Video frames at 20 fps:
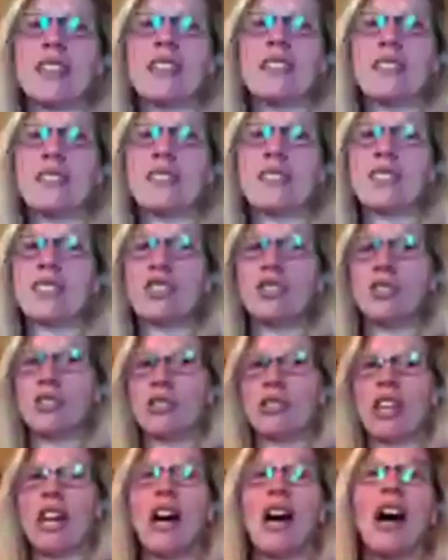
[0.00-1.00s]
this is the
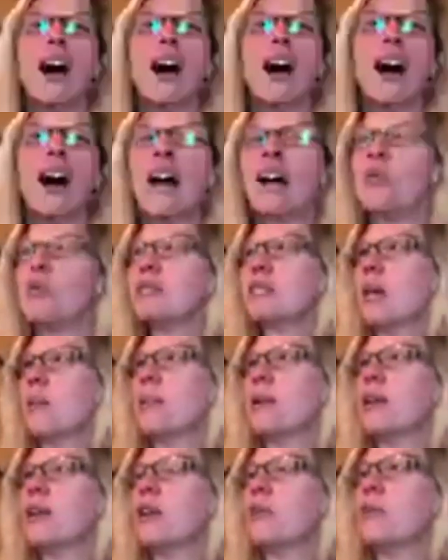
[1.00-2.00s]
truth. I was up
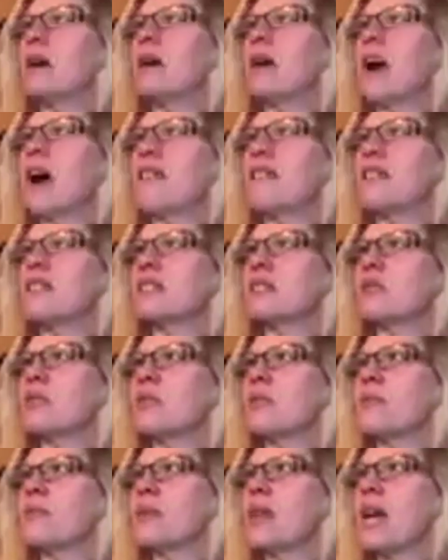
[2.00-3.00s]
here in my office,
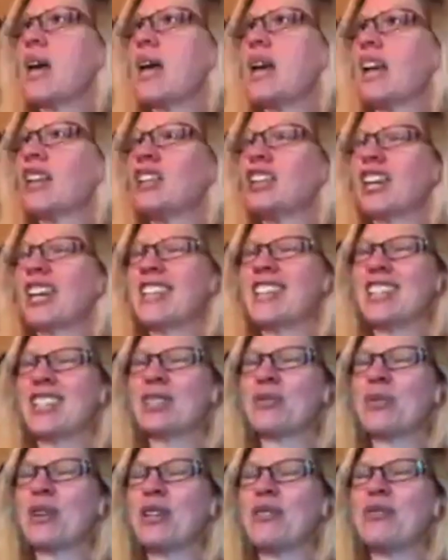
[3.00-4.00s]
and I look at this
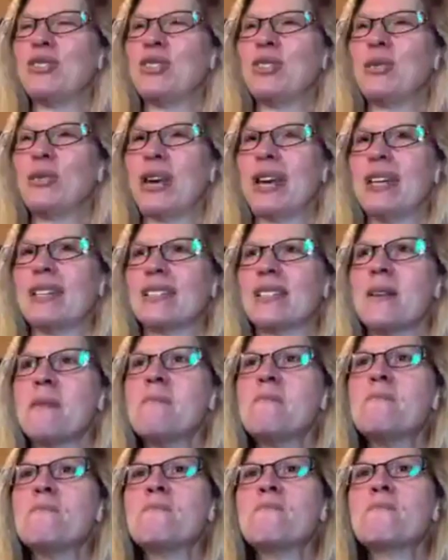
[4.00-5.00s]
one of two ways.
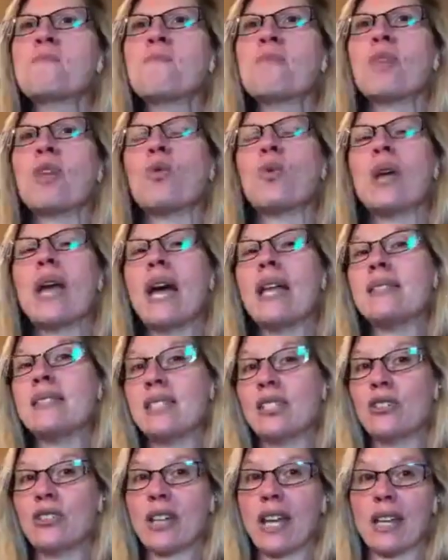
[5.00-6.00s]
We had
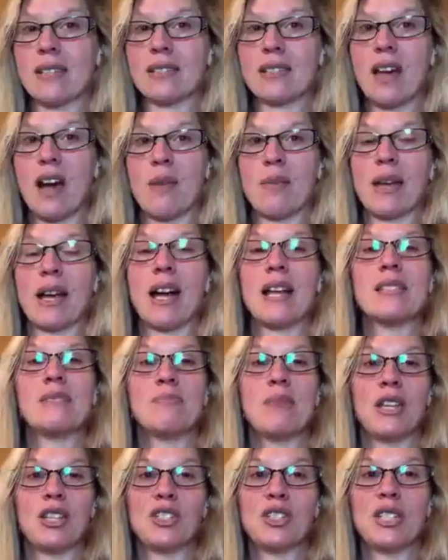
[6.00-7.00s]
dinner guests coming. I
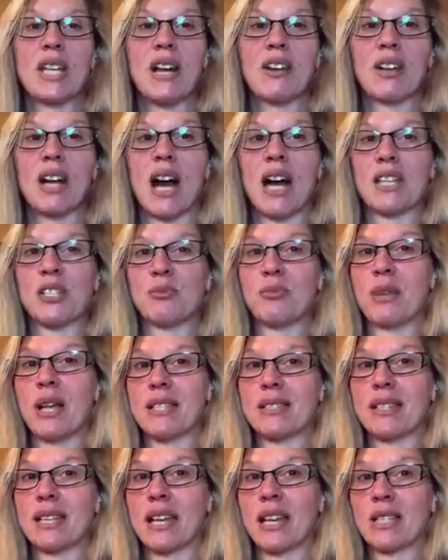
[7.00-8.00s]
mentioned how God is
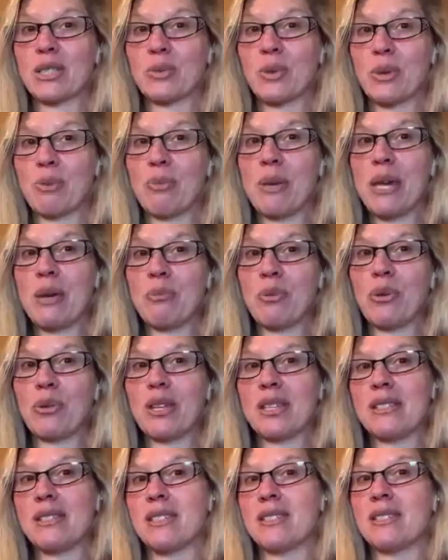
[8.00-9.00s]
blessing us with people.
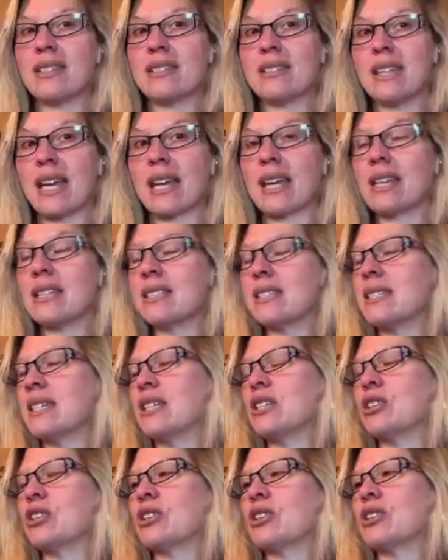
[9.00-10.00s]
This is the second
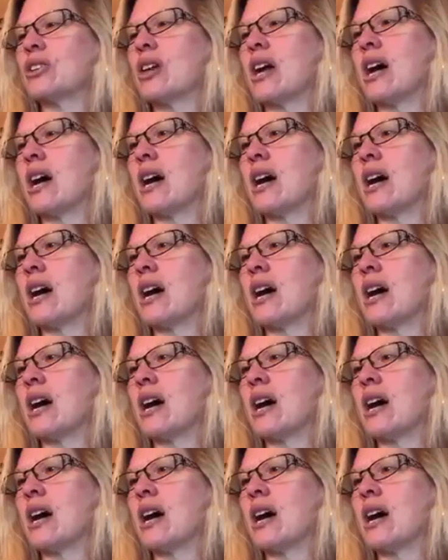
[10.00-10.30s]
dinner